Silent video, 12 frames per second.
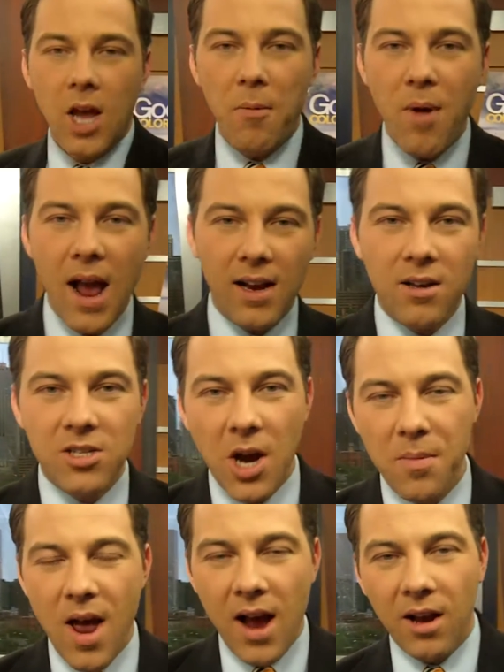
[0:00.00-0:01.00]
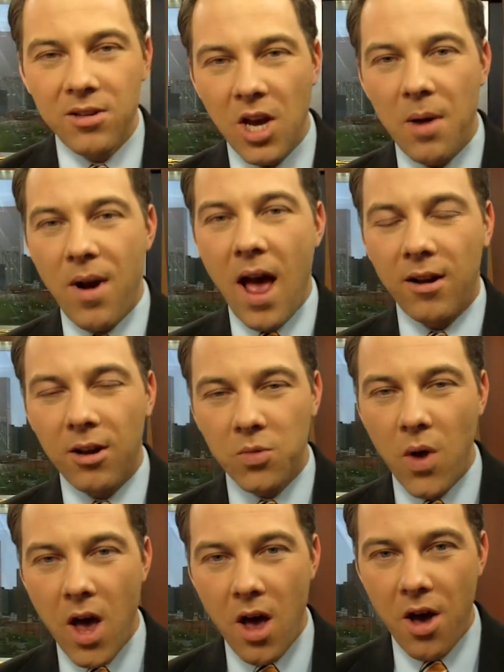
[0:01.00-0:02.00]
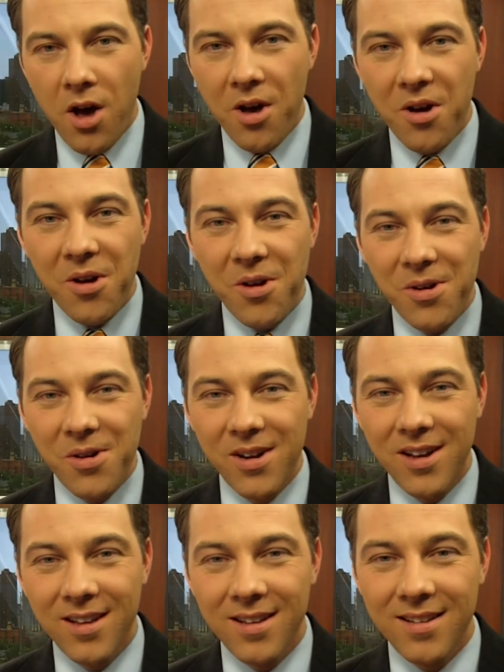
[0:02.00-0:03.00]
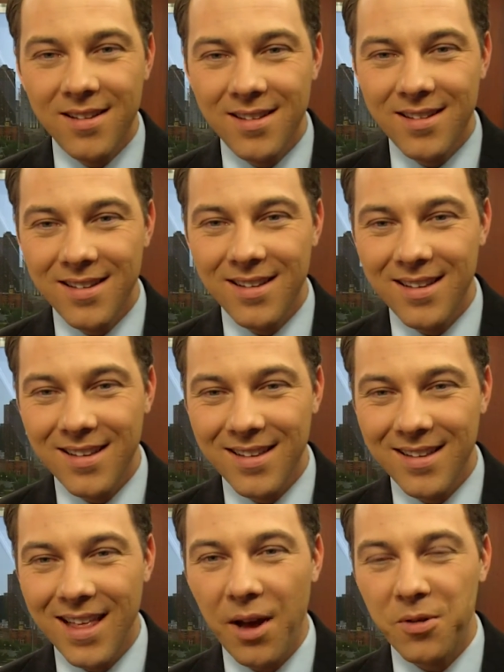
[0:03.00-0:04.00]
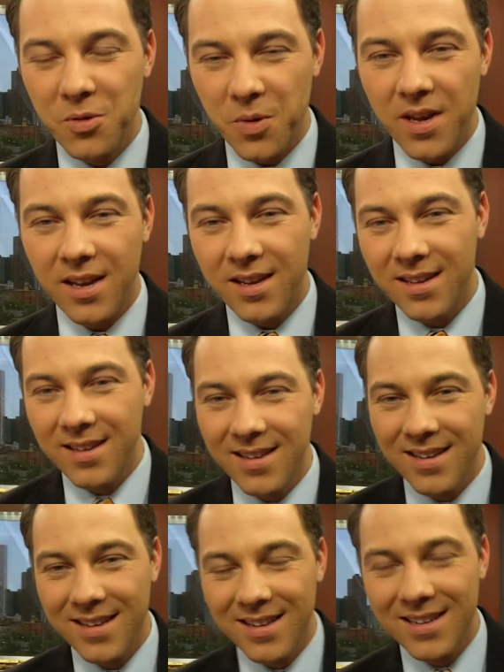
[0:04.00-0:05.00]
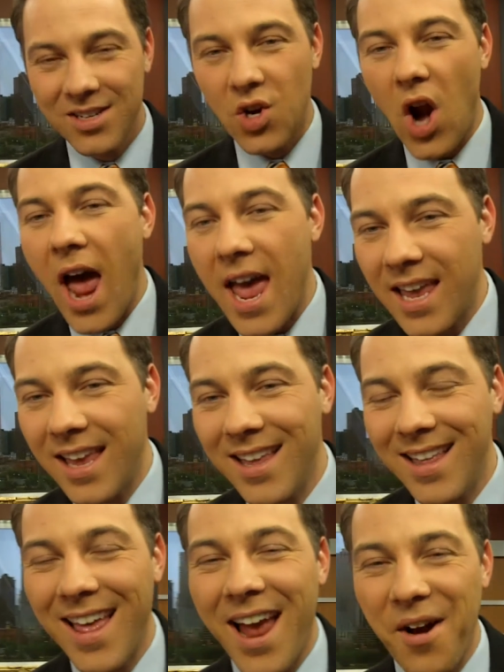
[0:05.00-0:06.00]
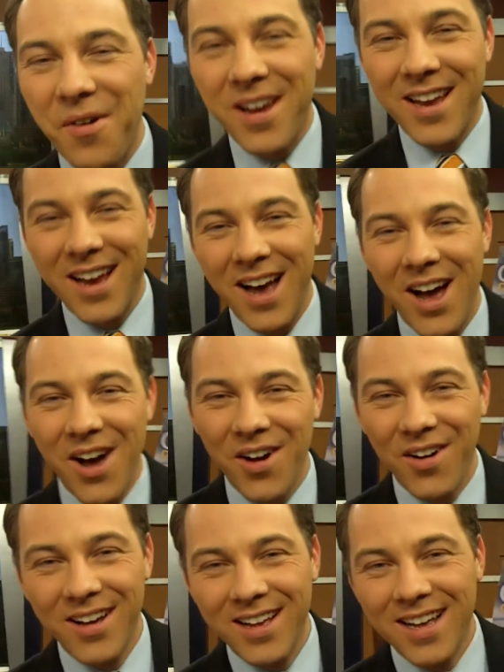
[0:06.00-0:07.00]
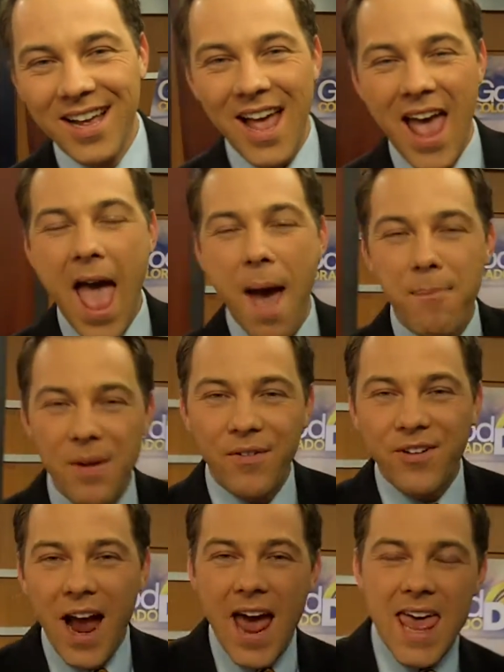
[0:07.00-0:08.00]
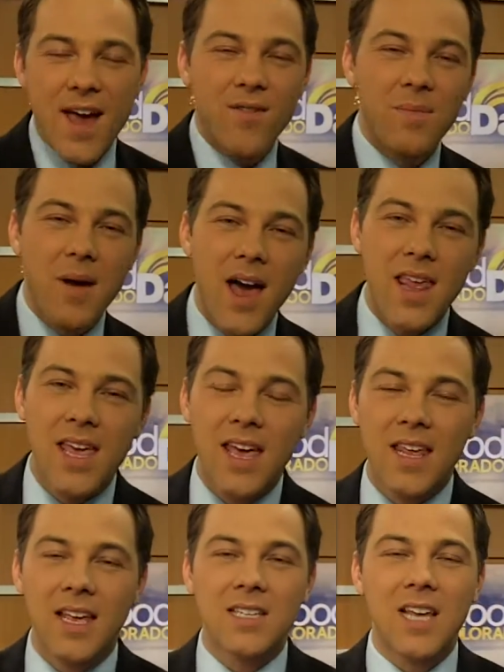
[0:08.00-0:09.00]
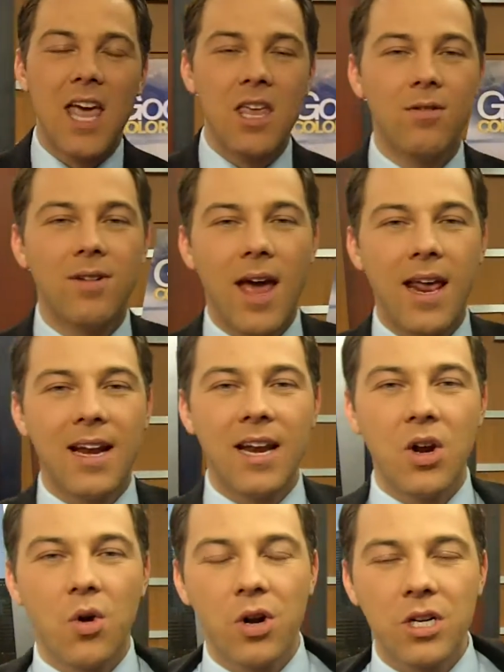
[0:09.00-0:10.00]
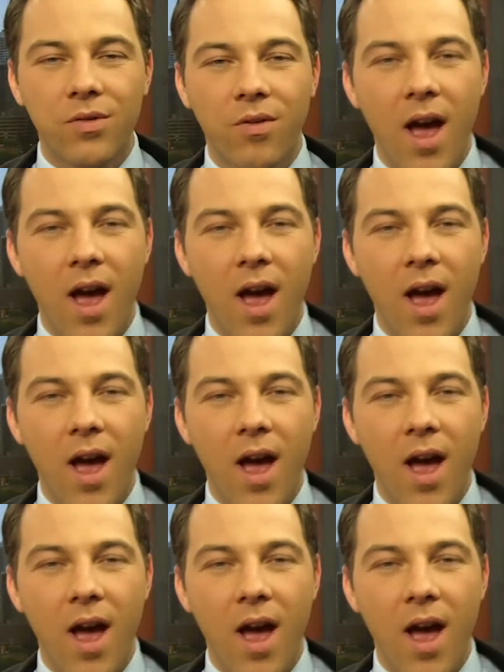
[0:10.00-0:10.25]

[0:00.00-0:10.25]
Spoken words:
Go Broncos, go Broncos, go Broncos, woo! That was weak. There we go. Happy Friday, everybody. It is a United in Orange